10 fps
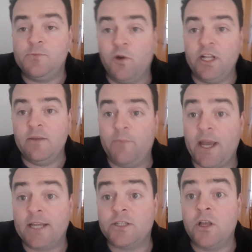his brilliant
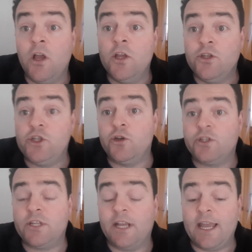best
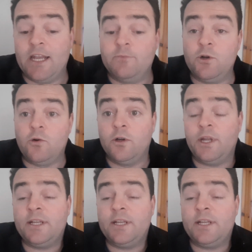just to get him going.